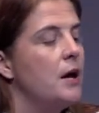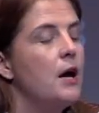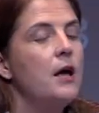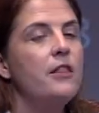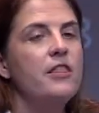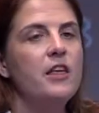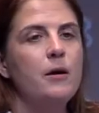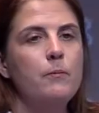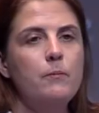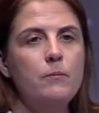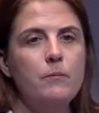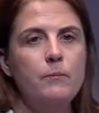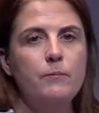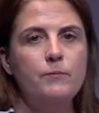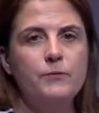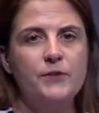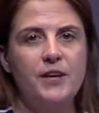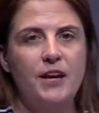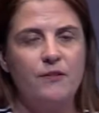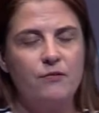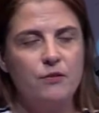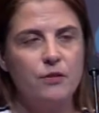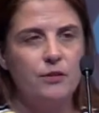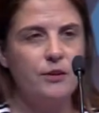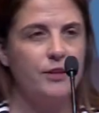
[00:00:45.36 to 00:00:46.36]
Then,
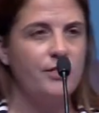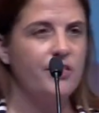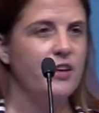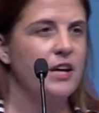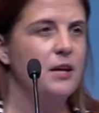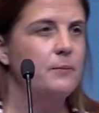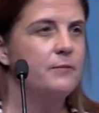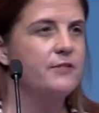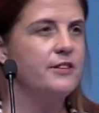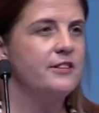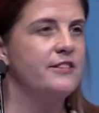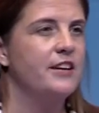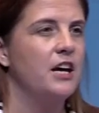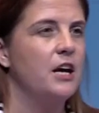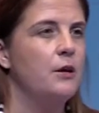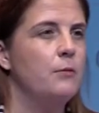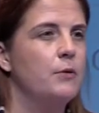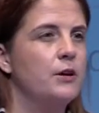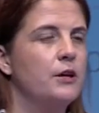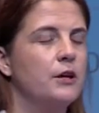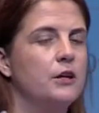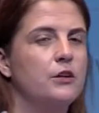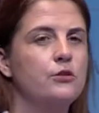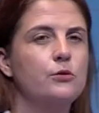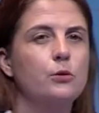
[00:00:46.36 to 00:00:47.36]
given the theme today, we're
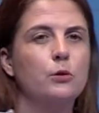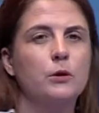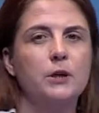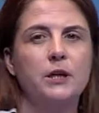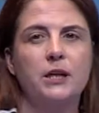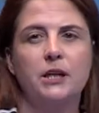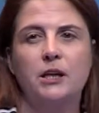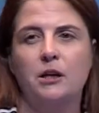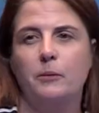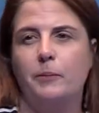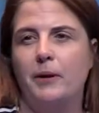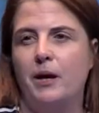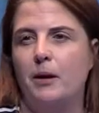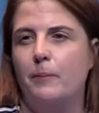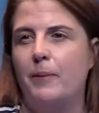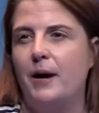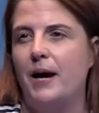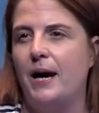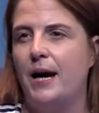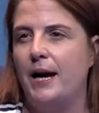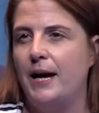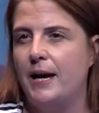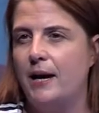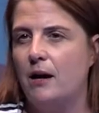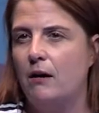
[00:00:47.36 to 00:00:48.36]
going to talk a little bit
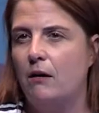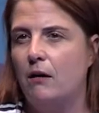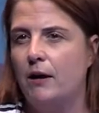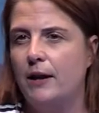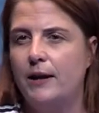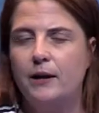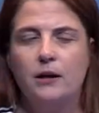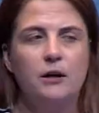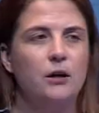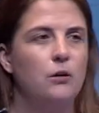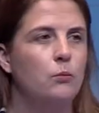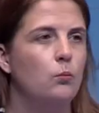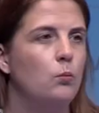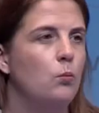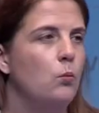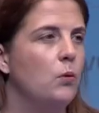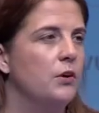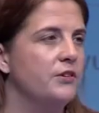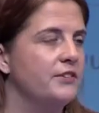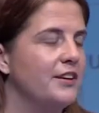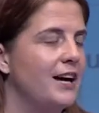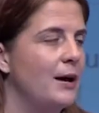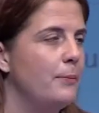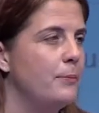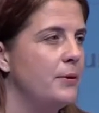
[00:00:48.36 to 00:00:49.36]
about AI and
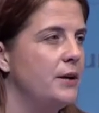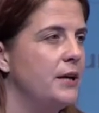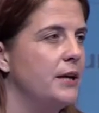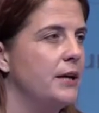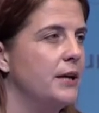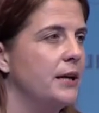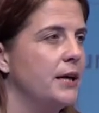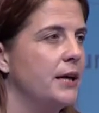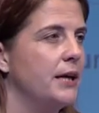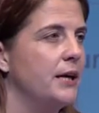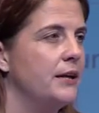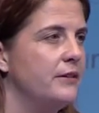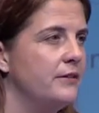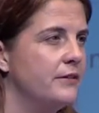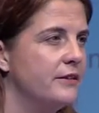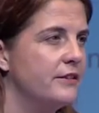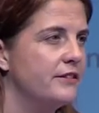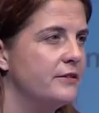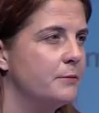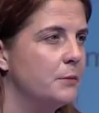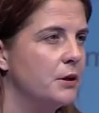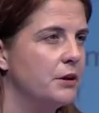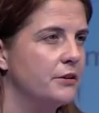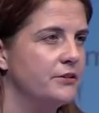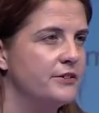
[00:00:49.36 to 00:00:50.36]
what's happening in the
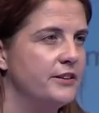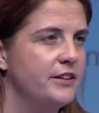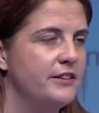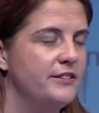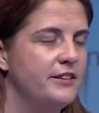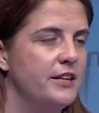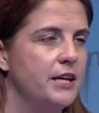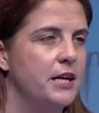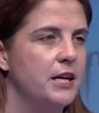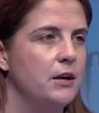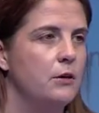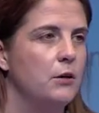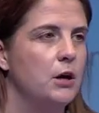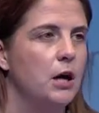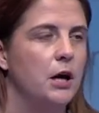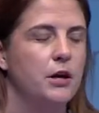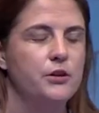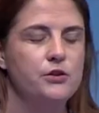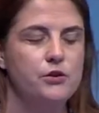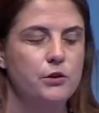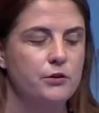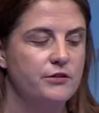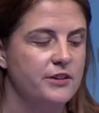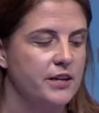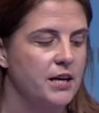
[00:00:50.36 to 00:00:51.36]
smart city
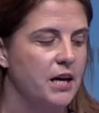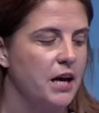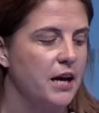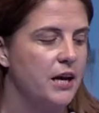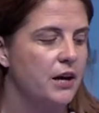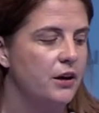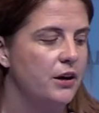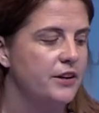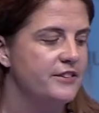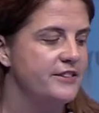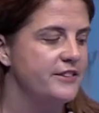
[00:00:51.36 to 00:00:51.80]
and using AI